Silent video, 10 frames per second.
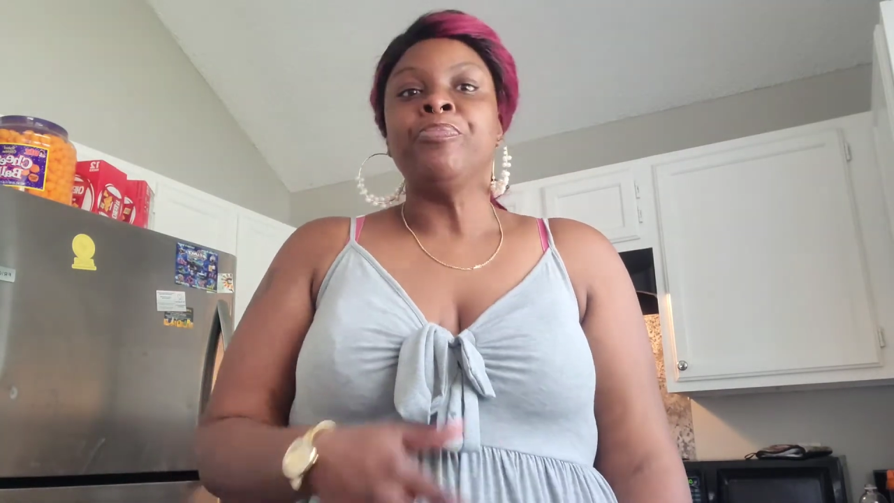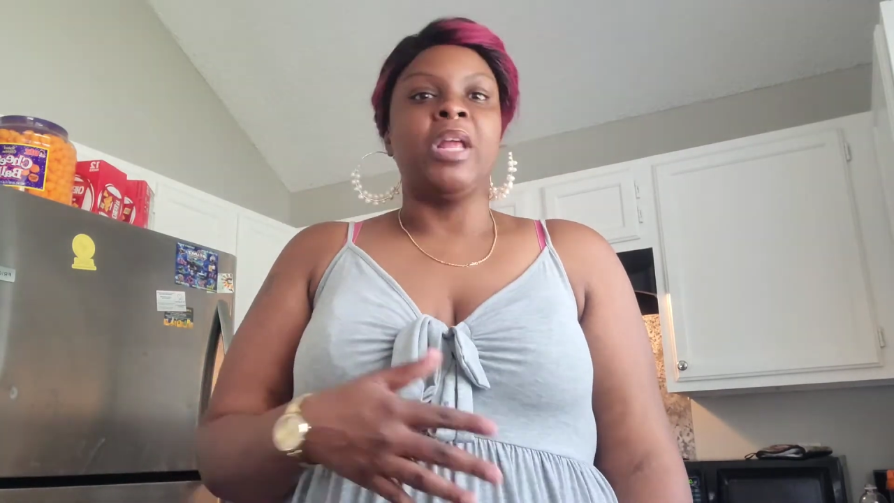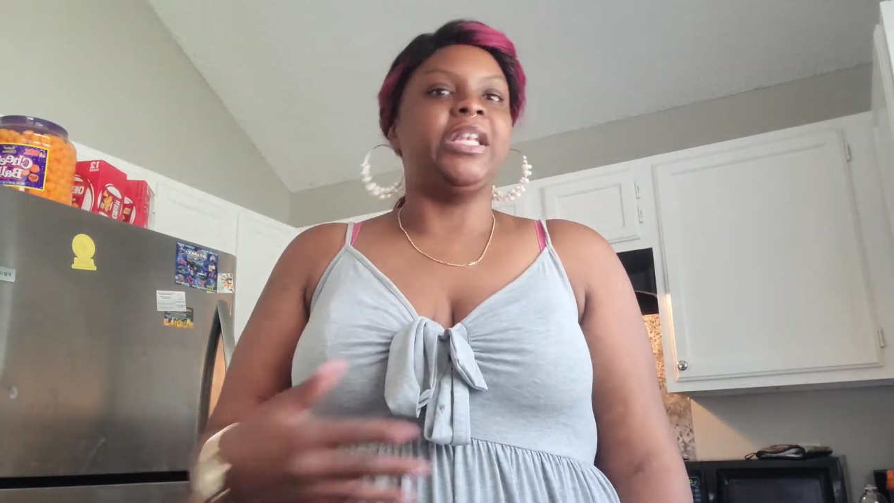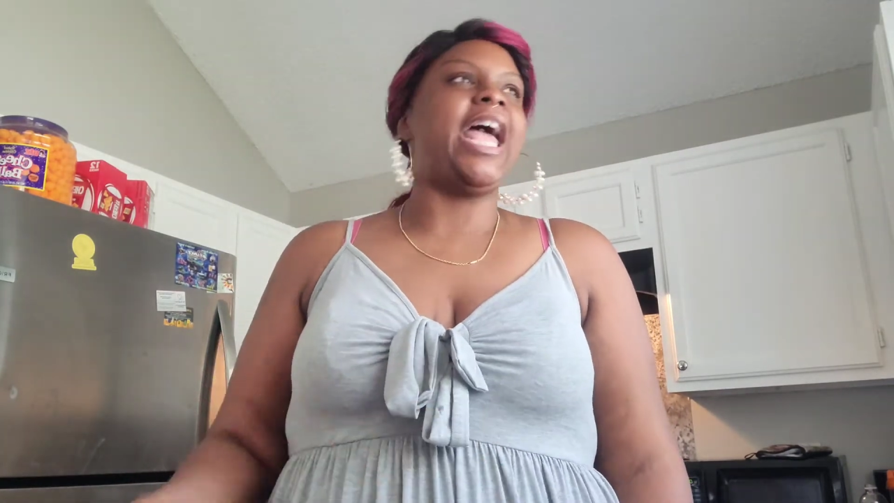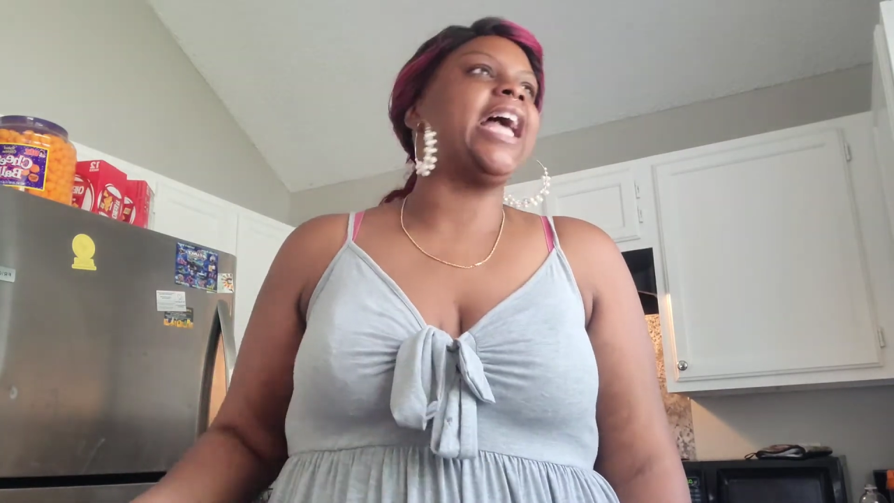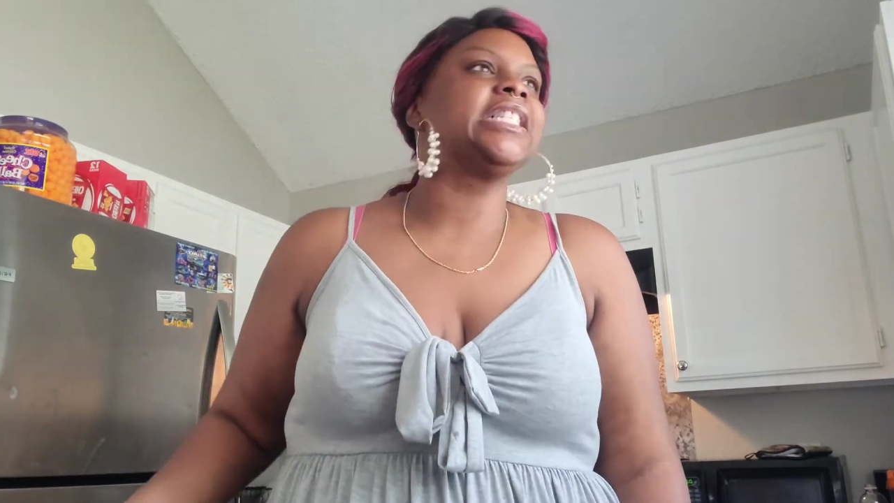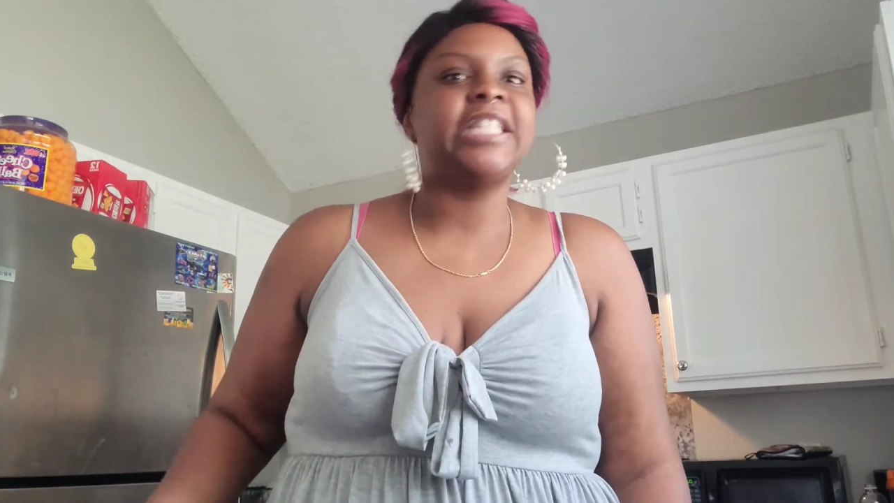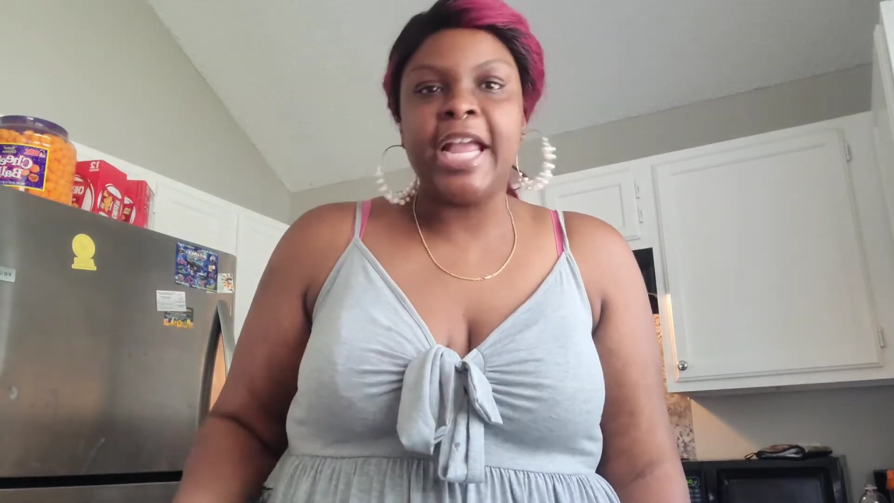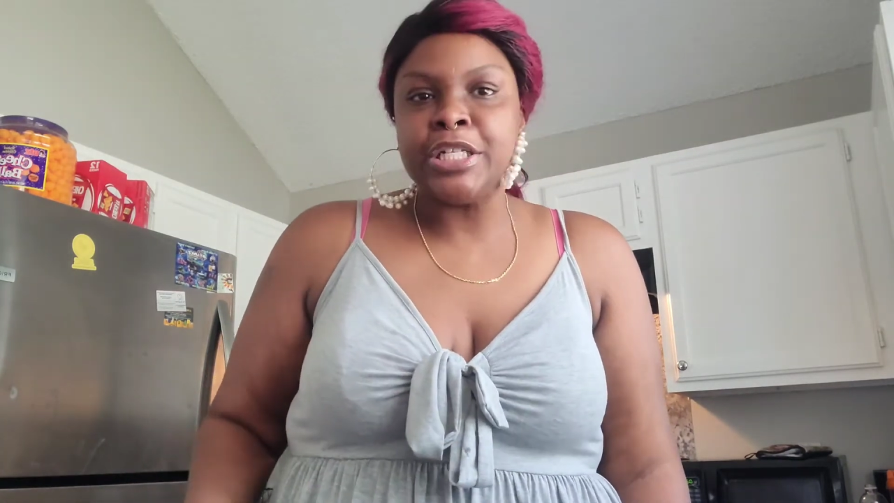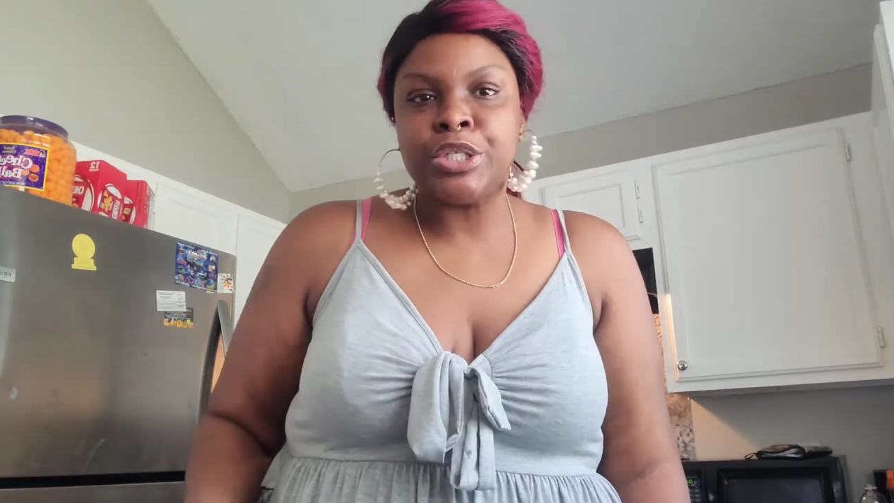last
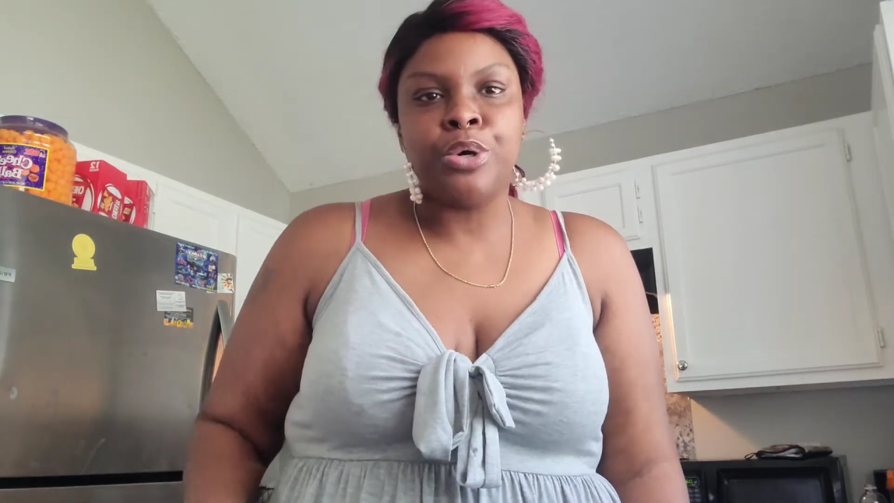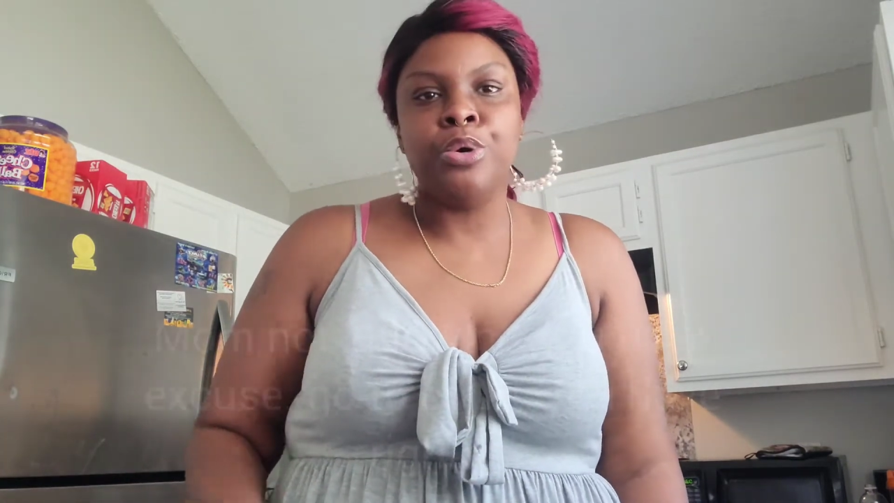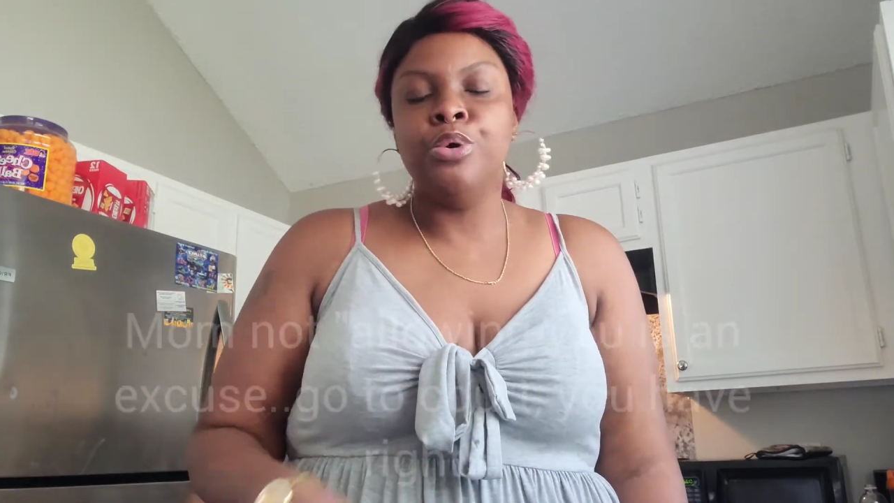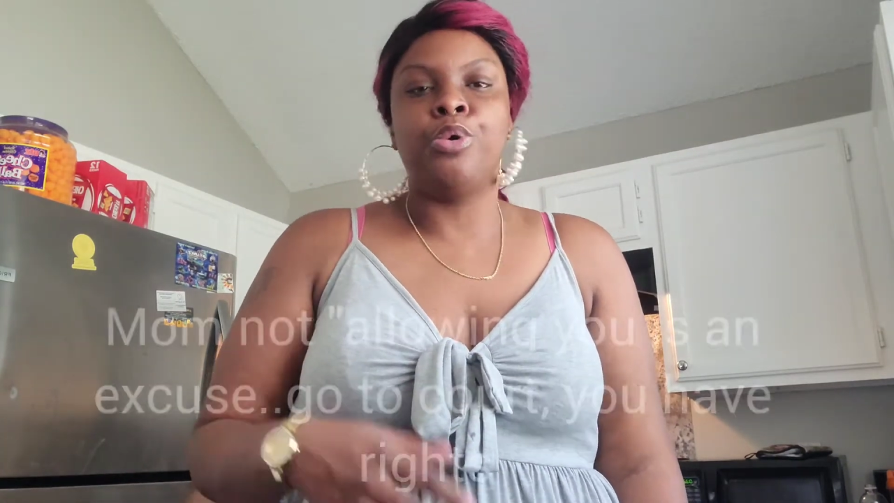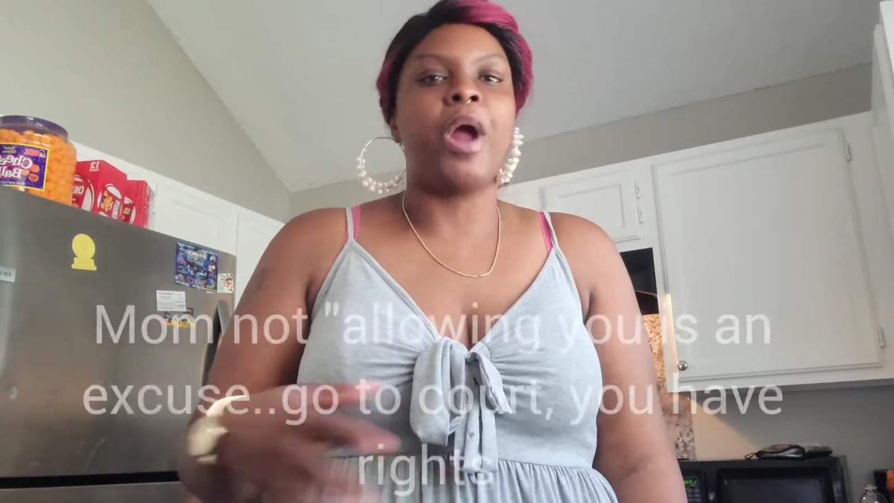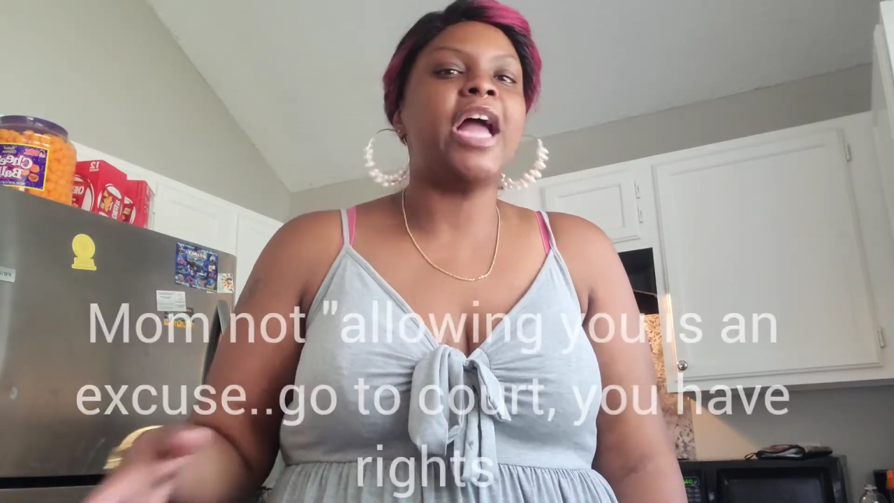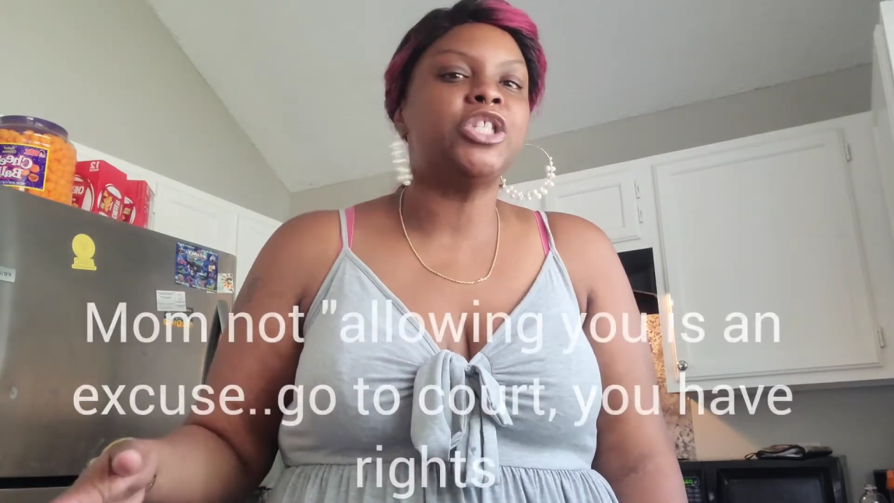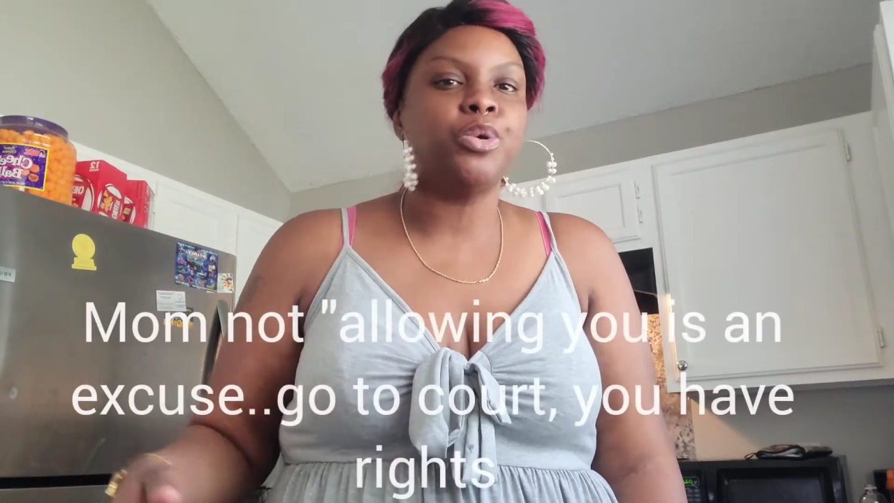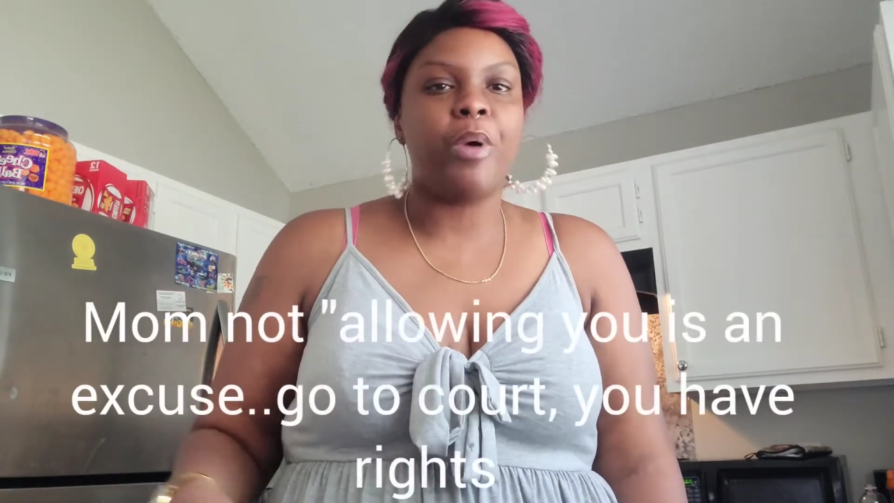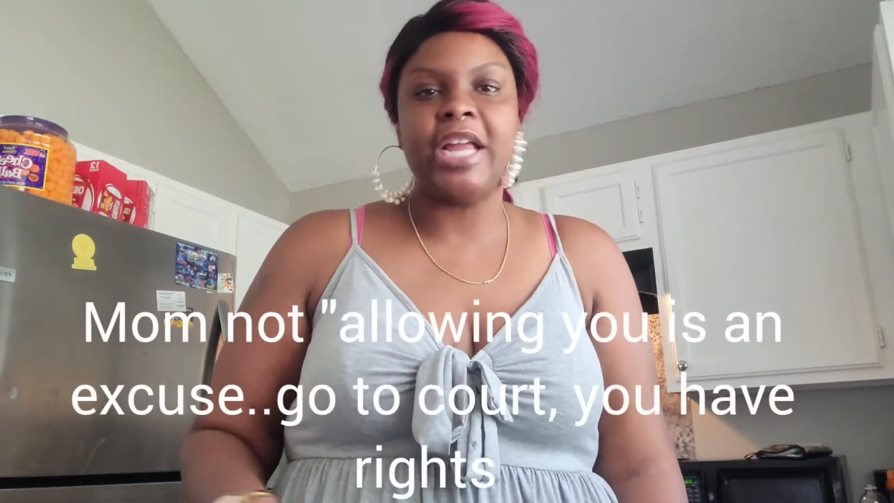day of school,
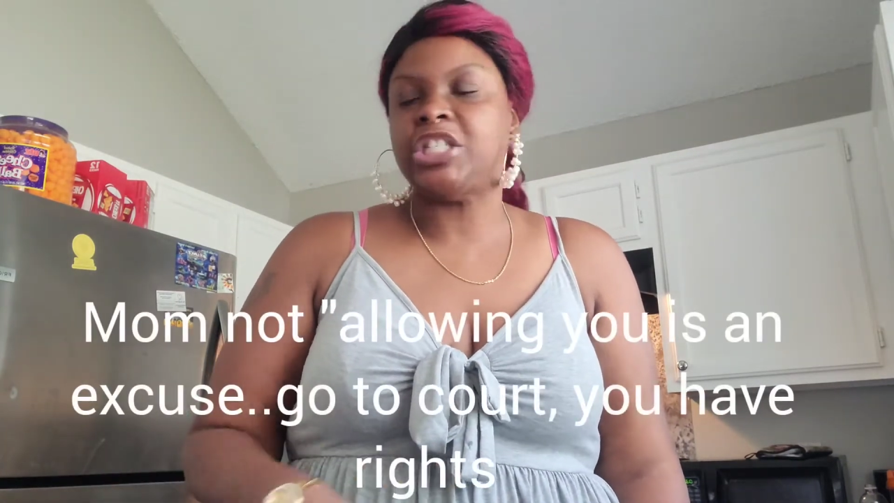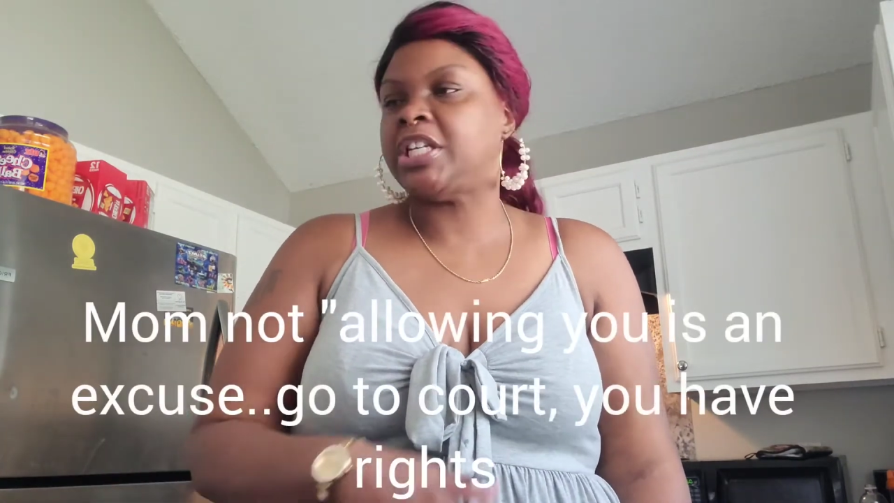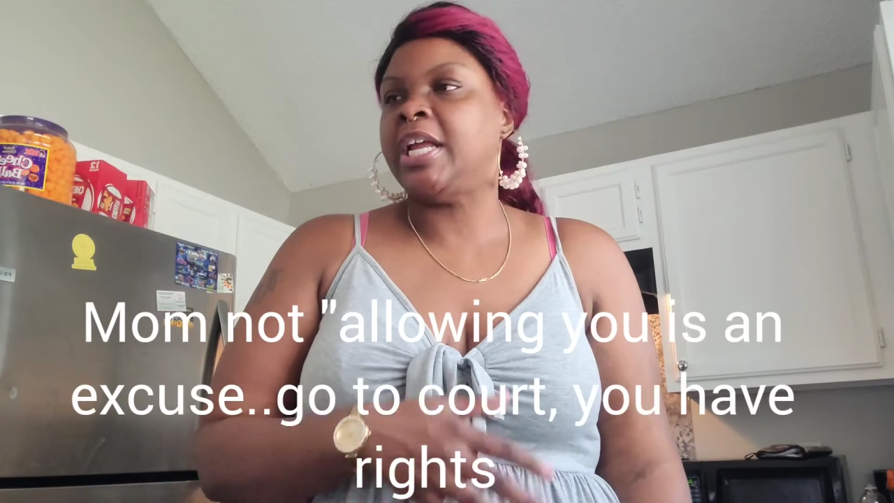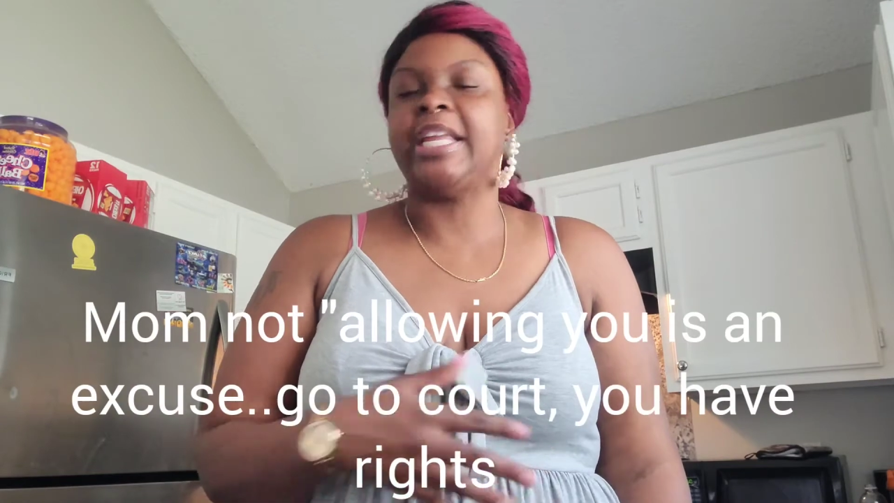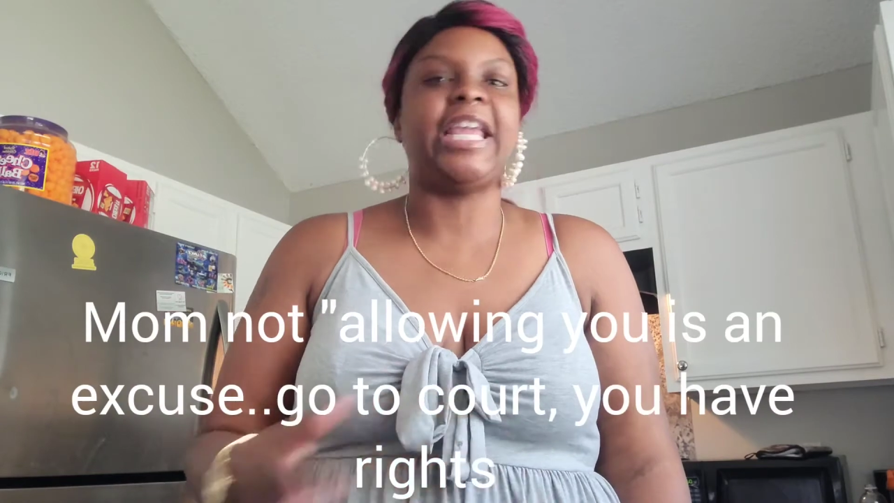graduation,